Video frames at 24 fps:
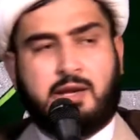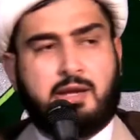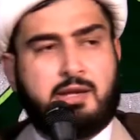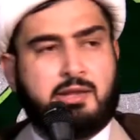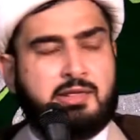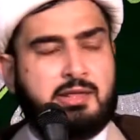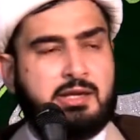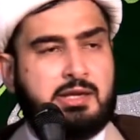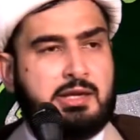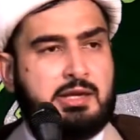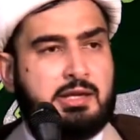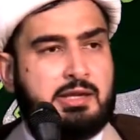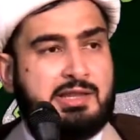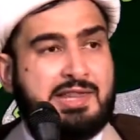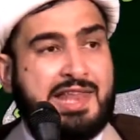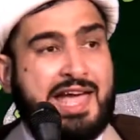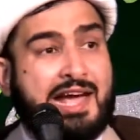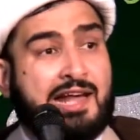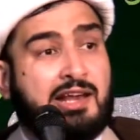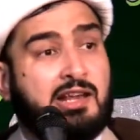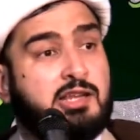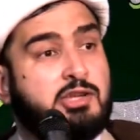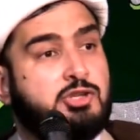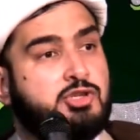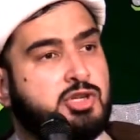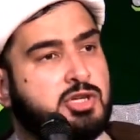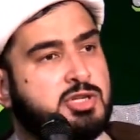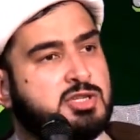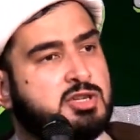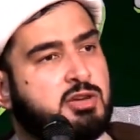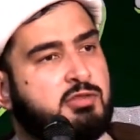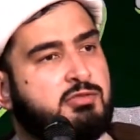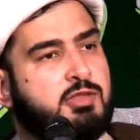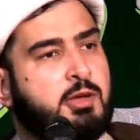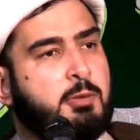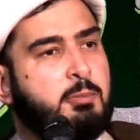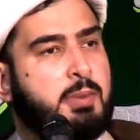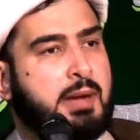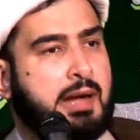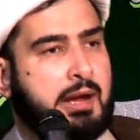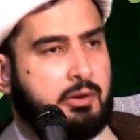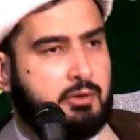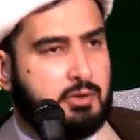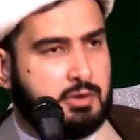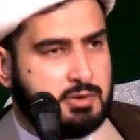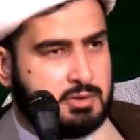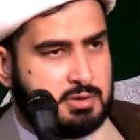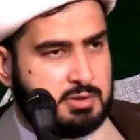the negligence of their
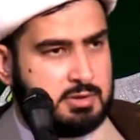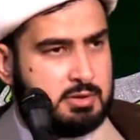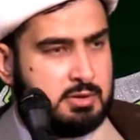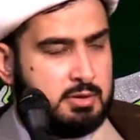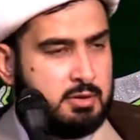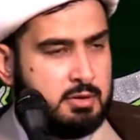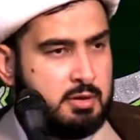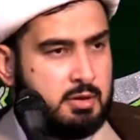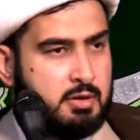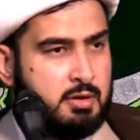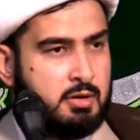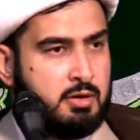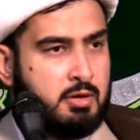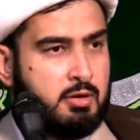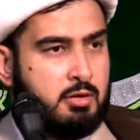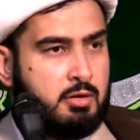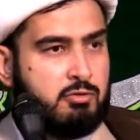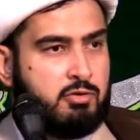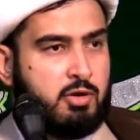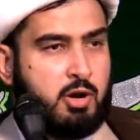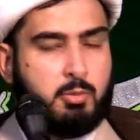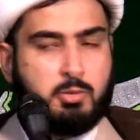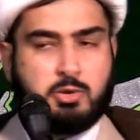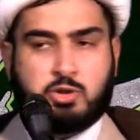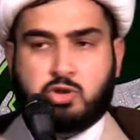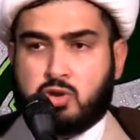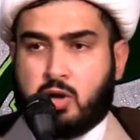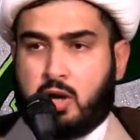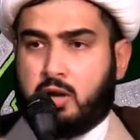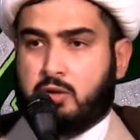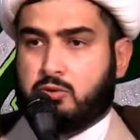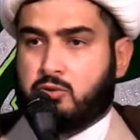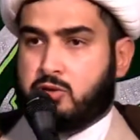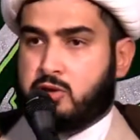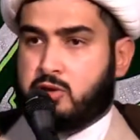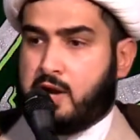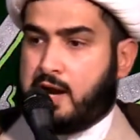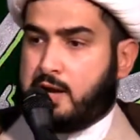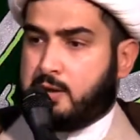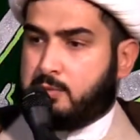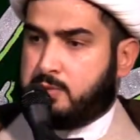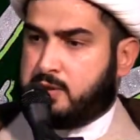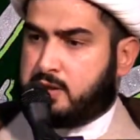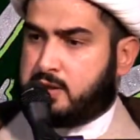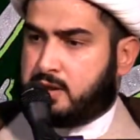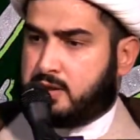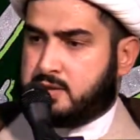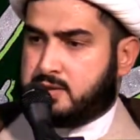parents. From a child who died
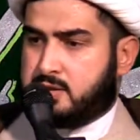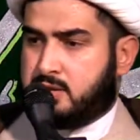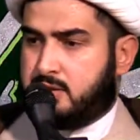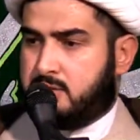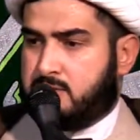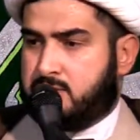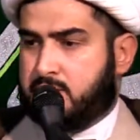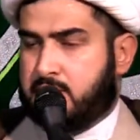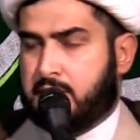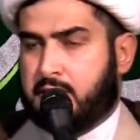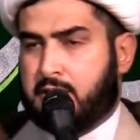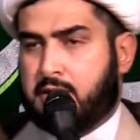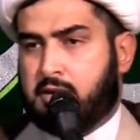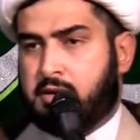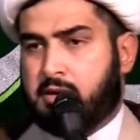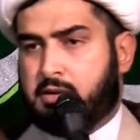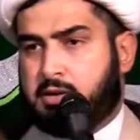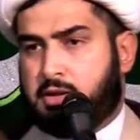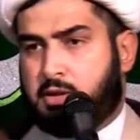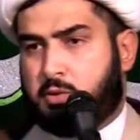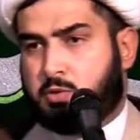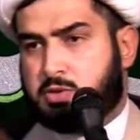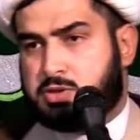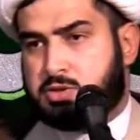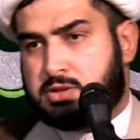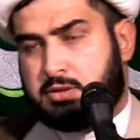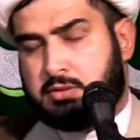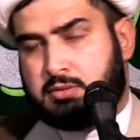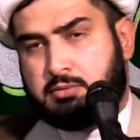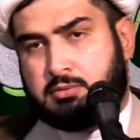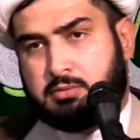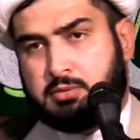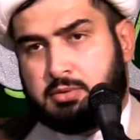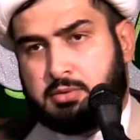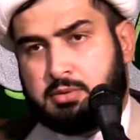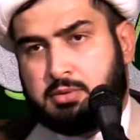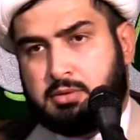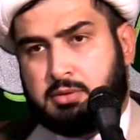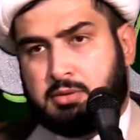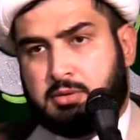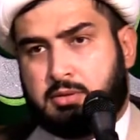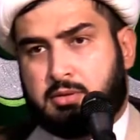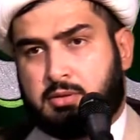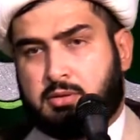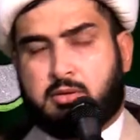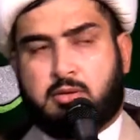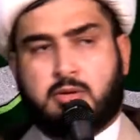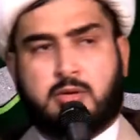because of there was
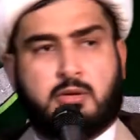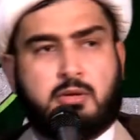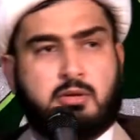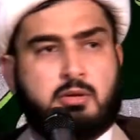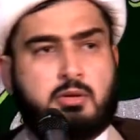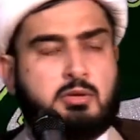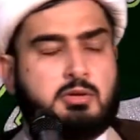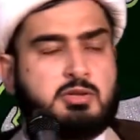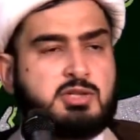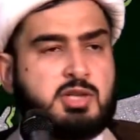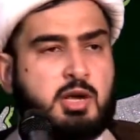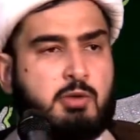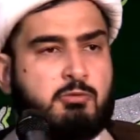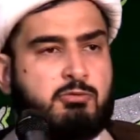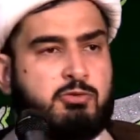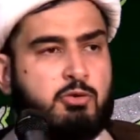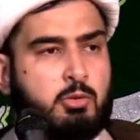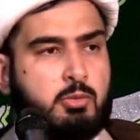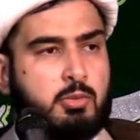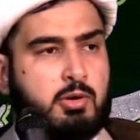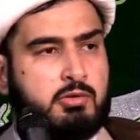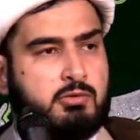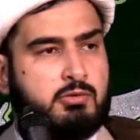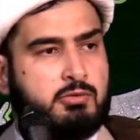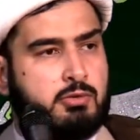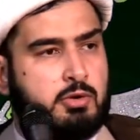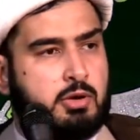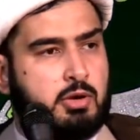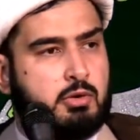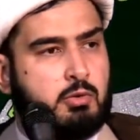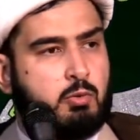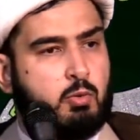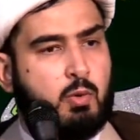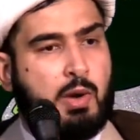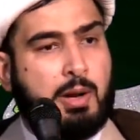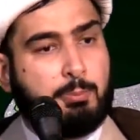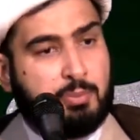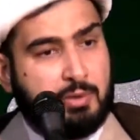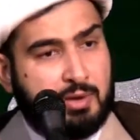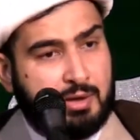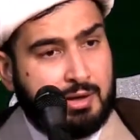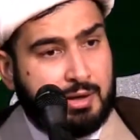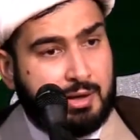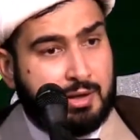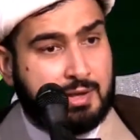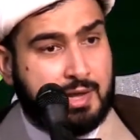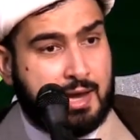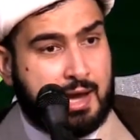some form of weapon
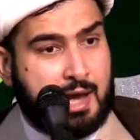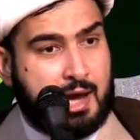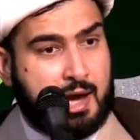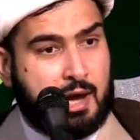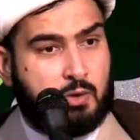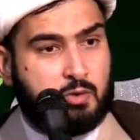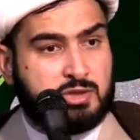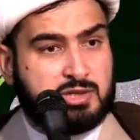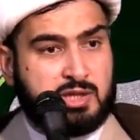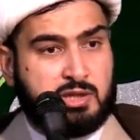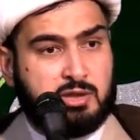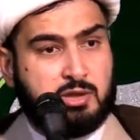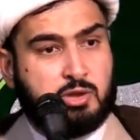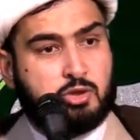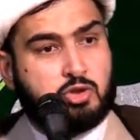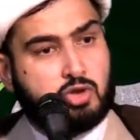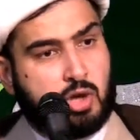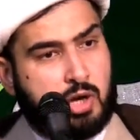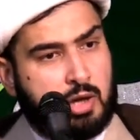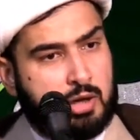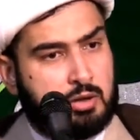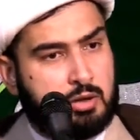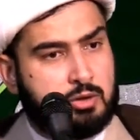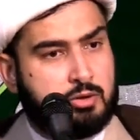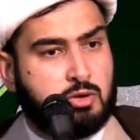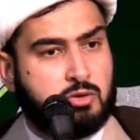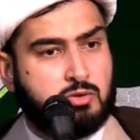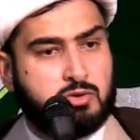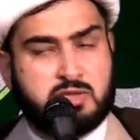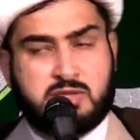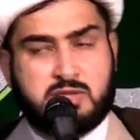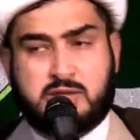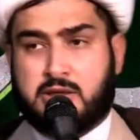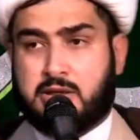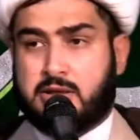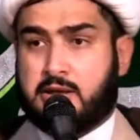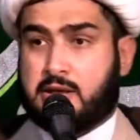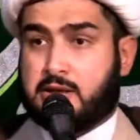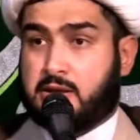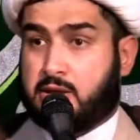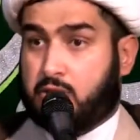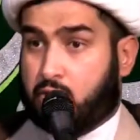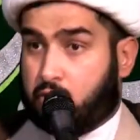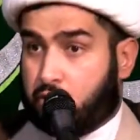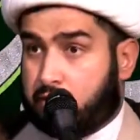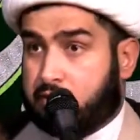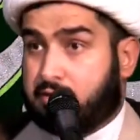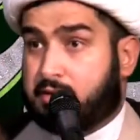in the house and the child used it and they
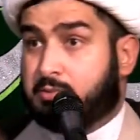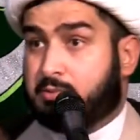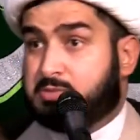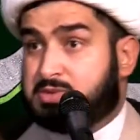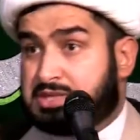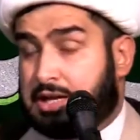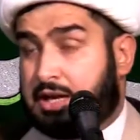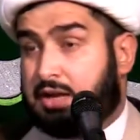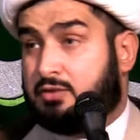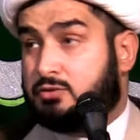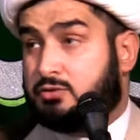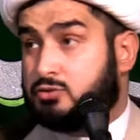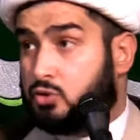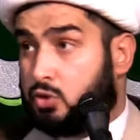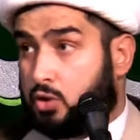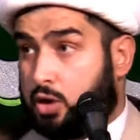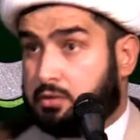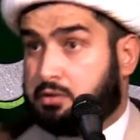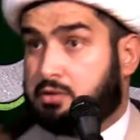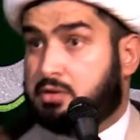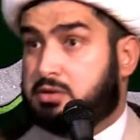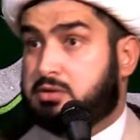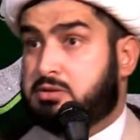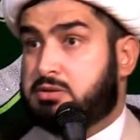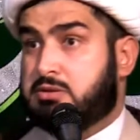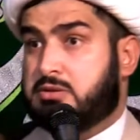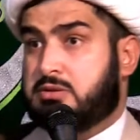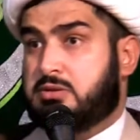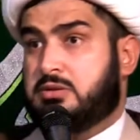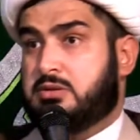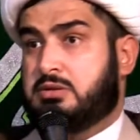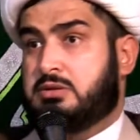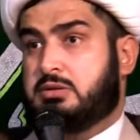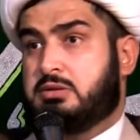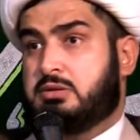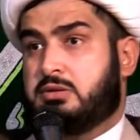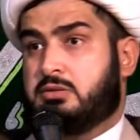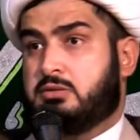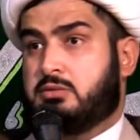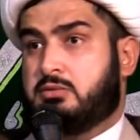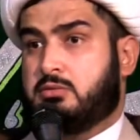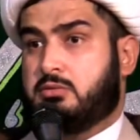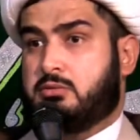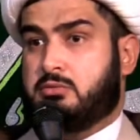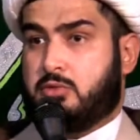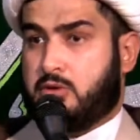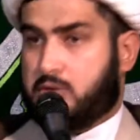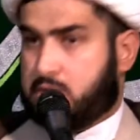hurt themselves or others.
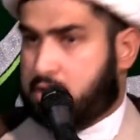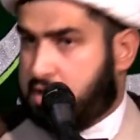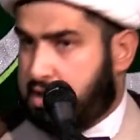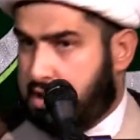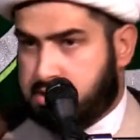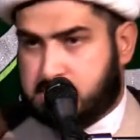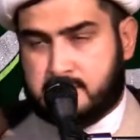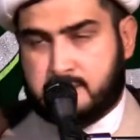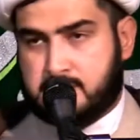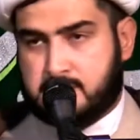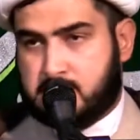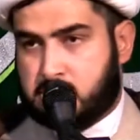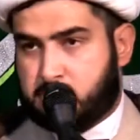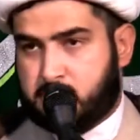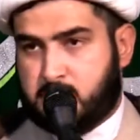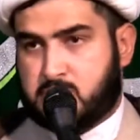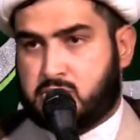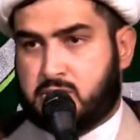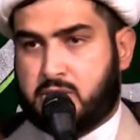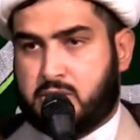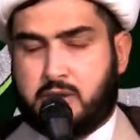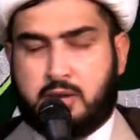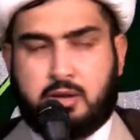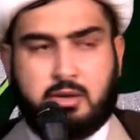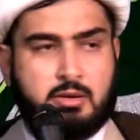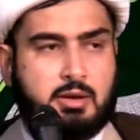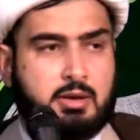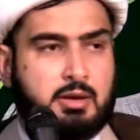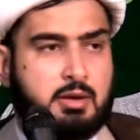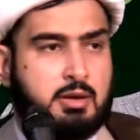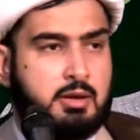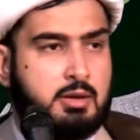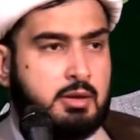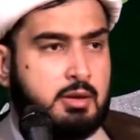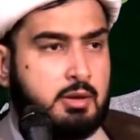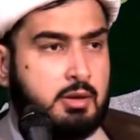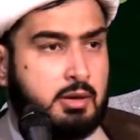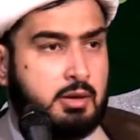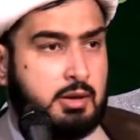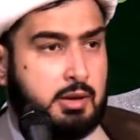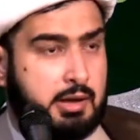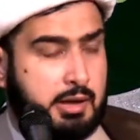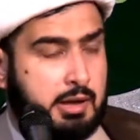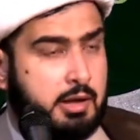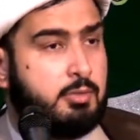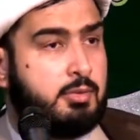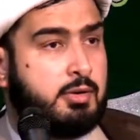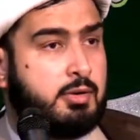There are cases, especially
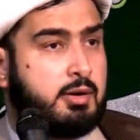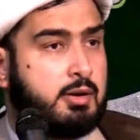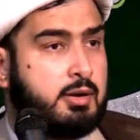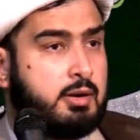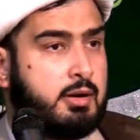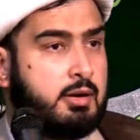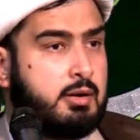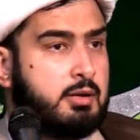in America,